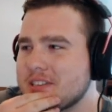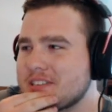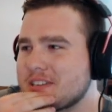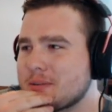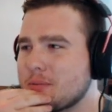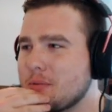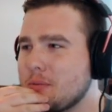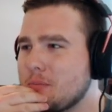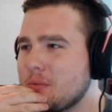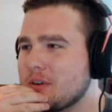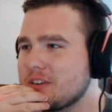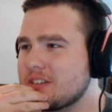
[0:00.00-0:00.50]

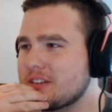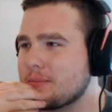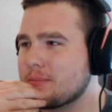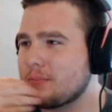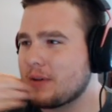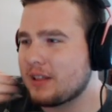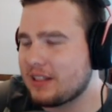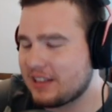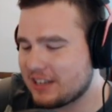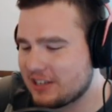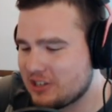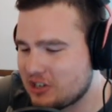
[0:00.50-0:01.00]
someone brings up
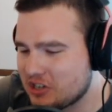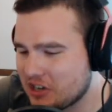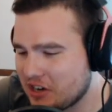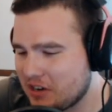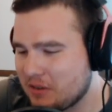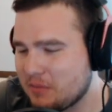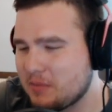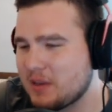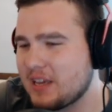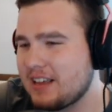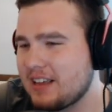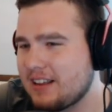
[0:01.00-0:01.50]
a
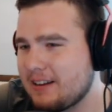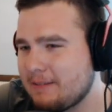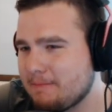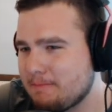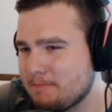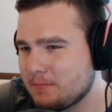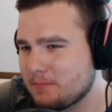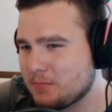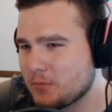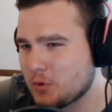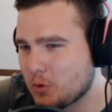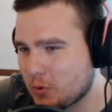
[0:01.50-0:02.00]
legitimate
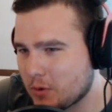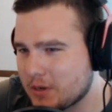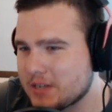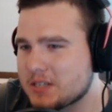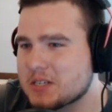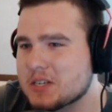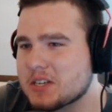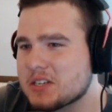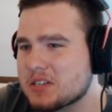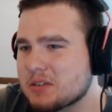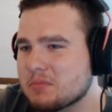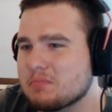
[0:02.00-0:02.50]

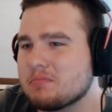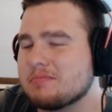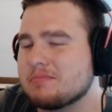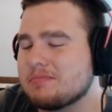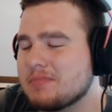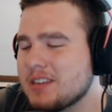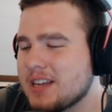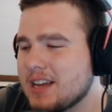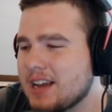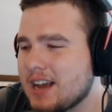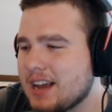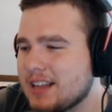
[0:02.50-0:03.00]
criticism,
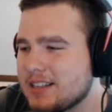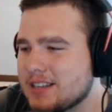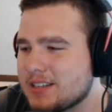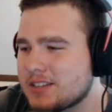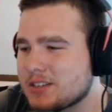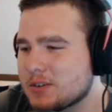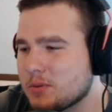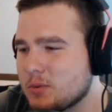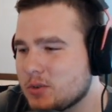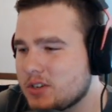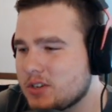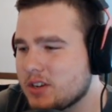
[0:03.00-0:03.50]
and then
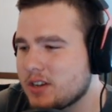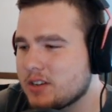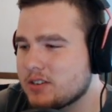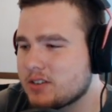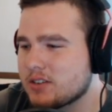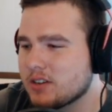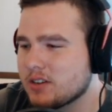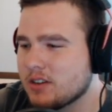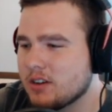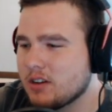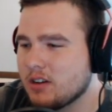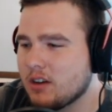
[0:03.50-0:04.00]
someone says,